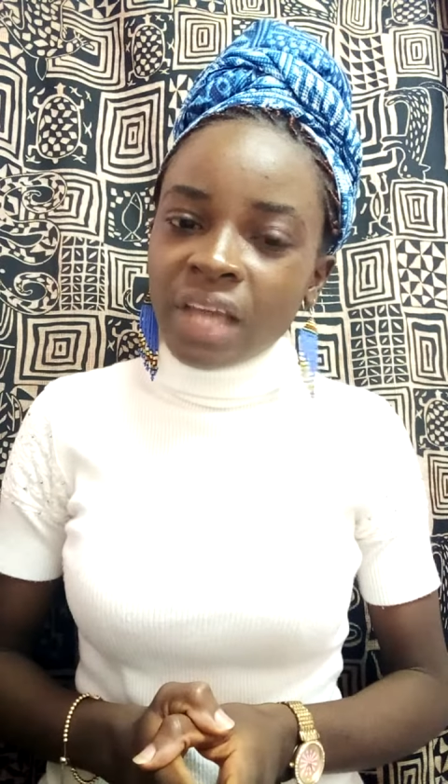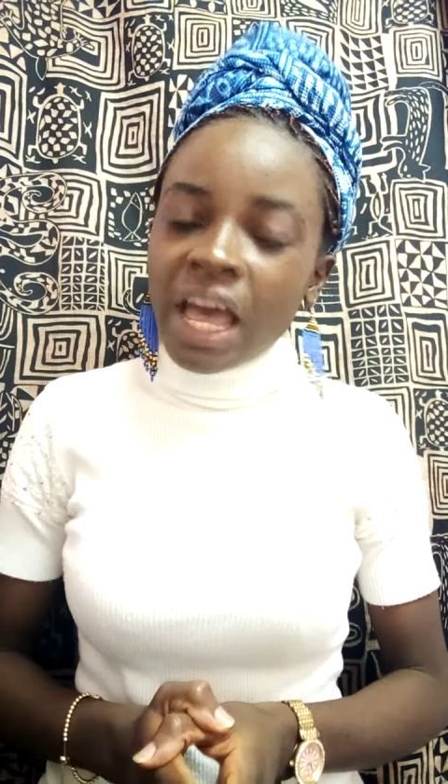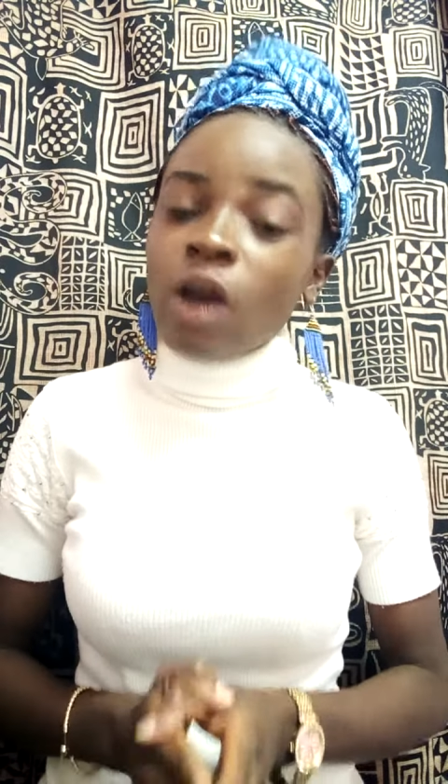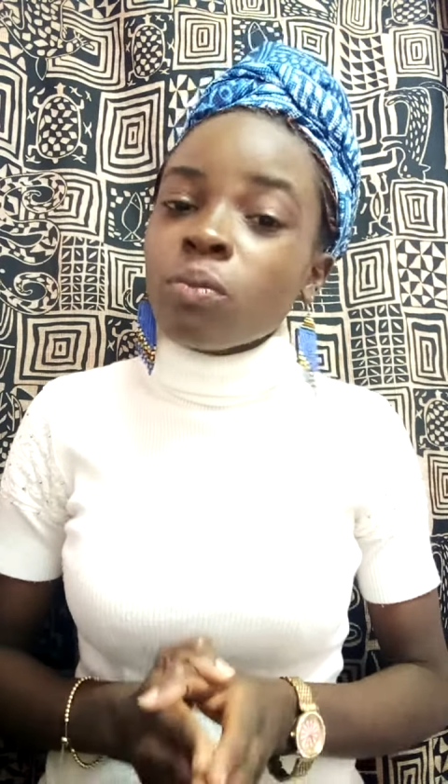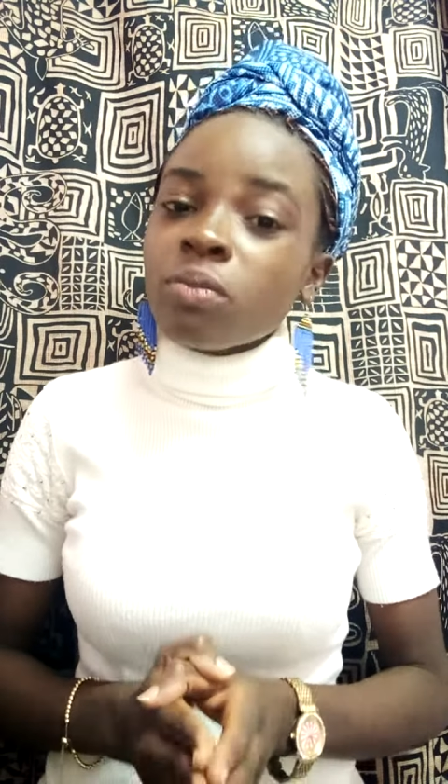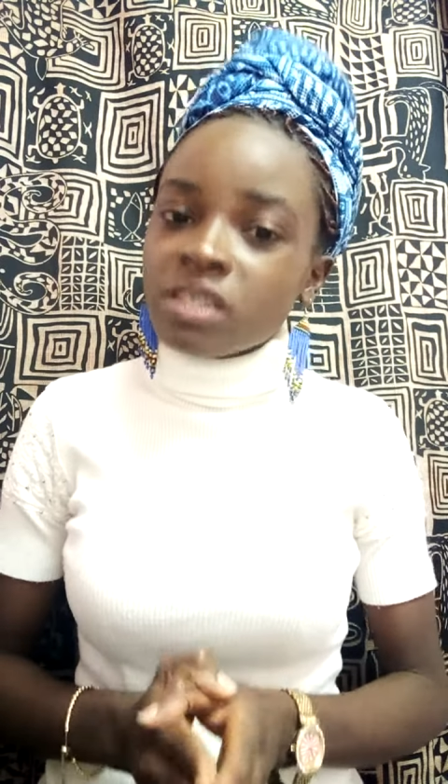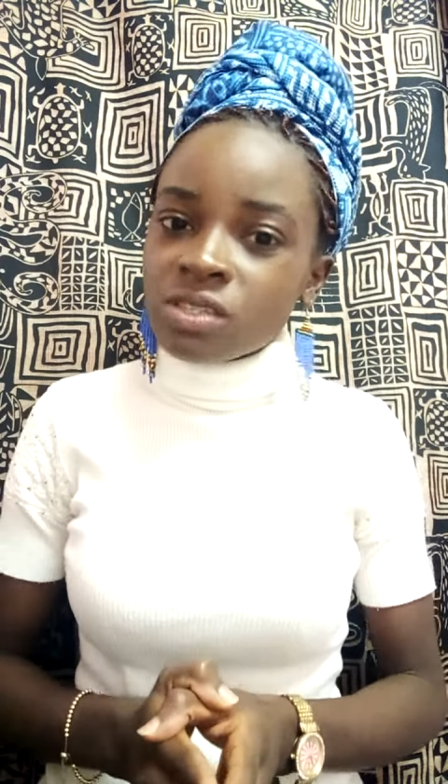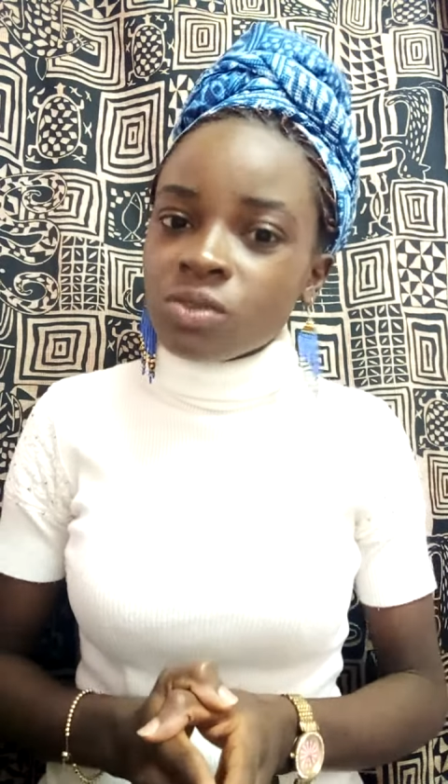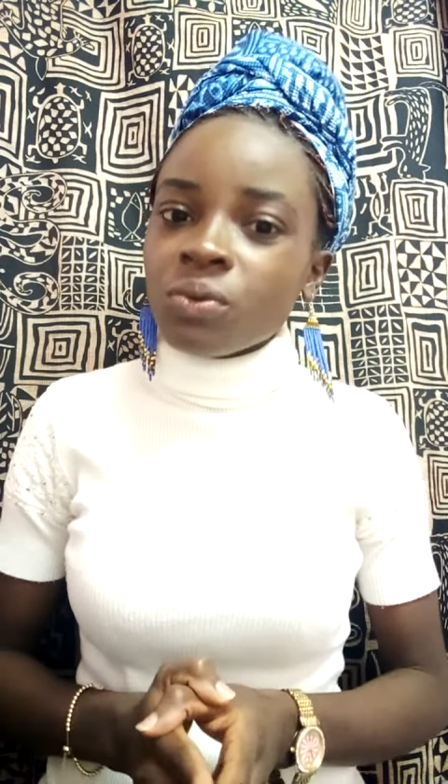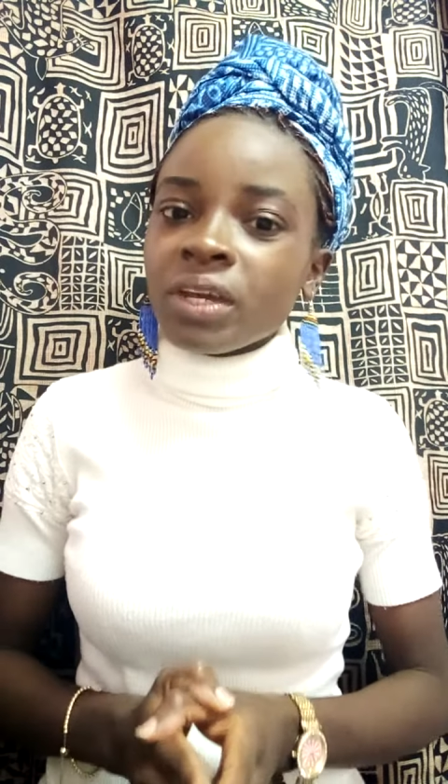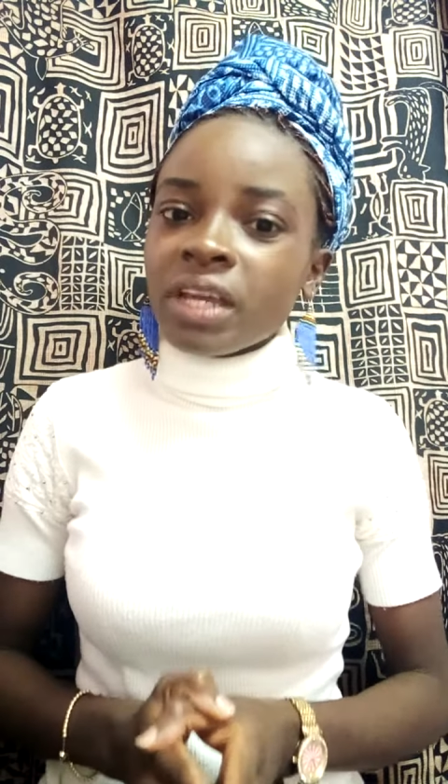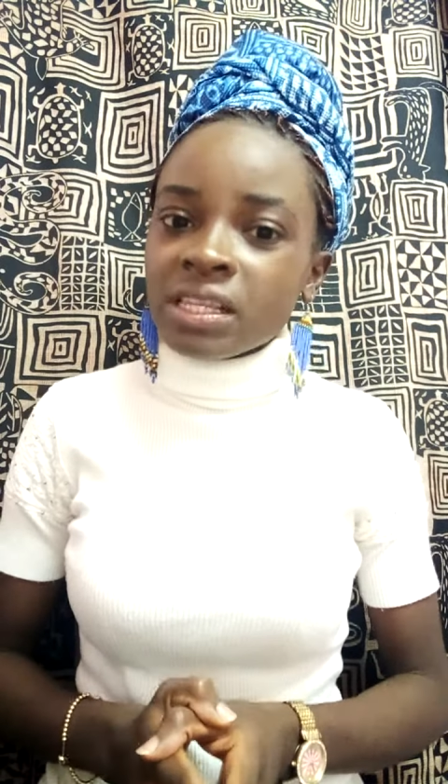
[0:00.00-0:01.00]
I hope this
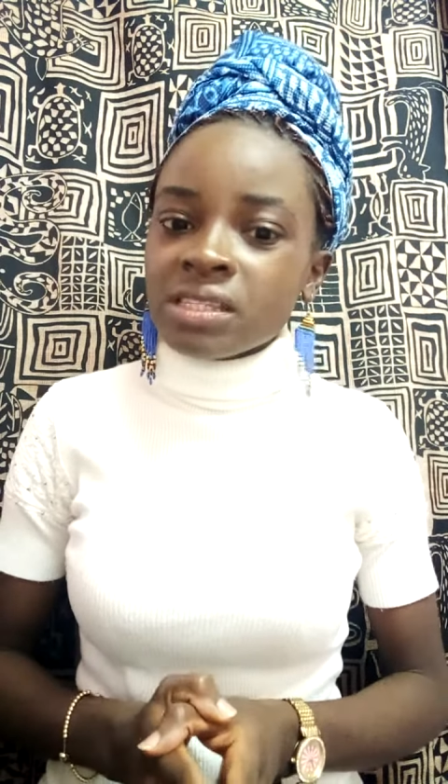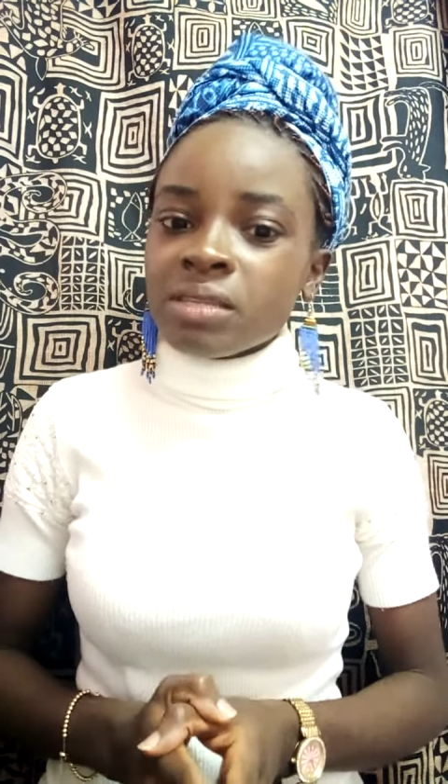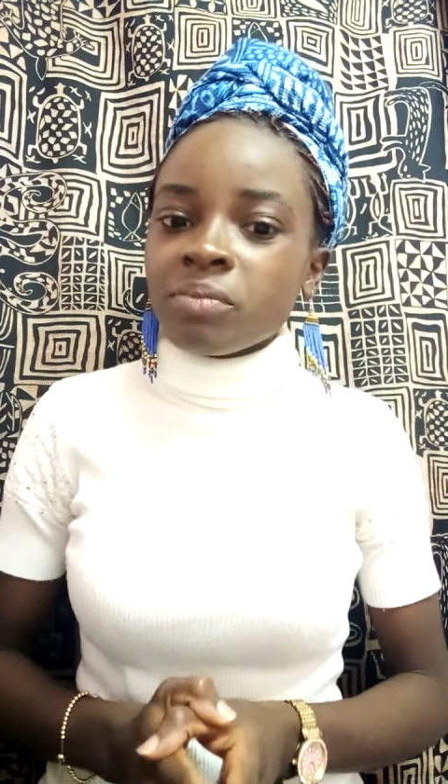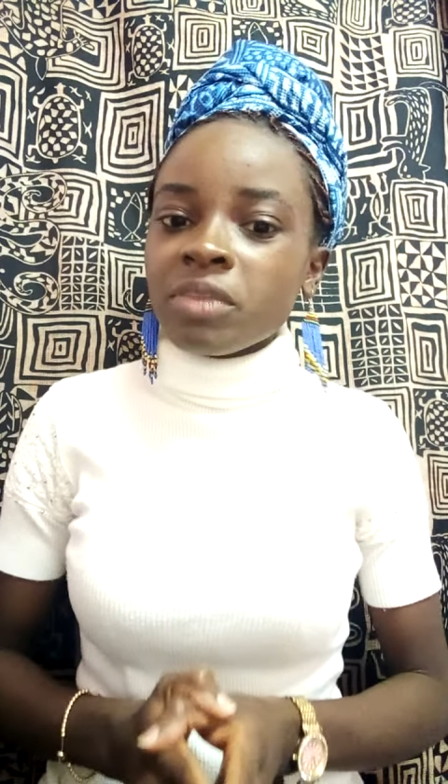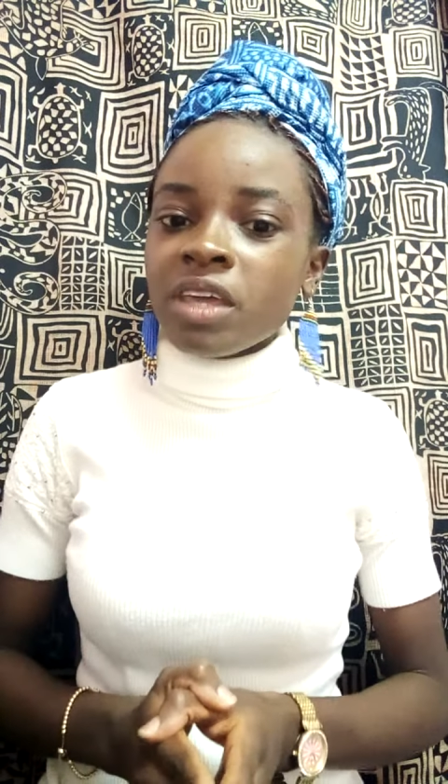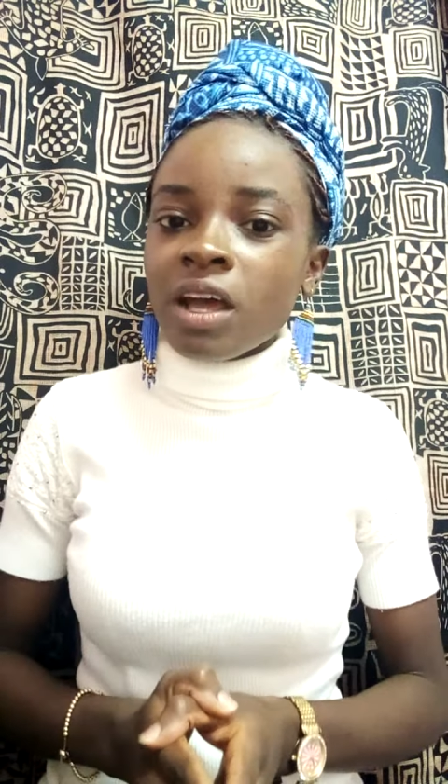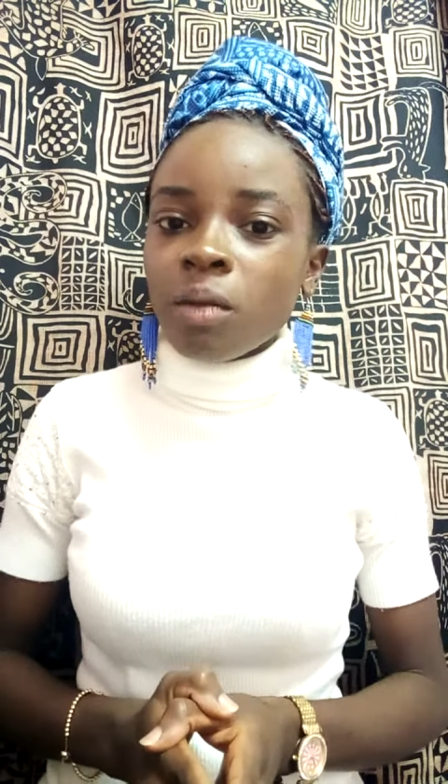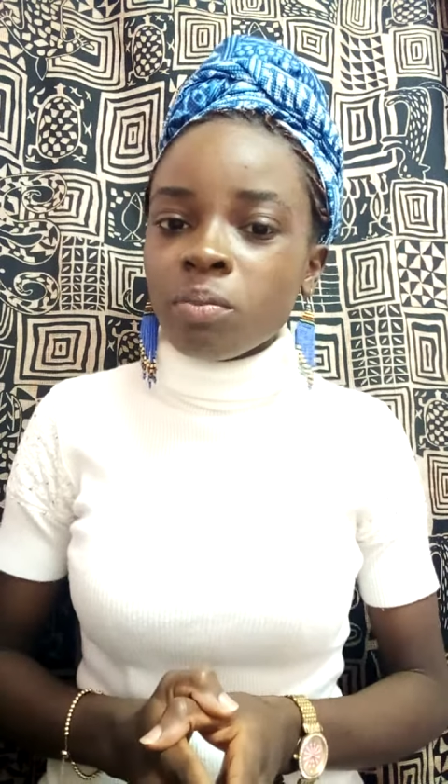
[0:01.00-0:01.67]
story gets them the help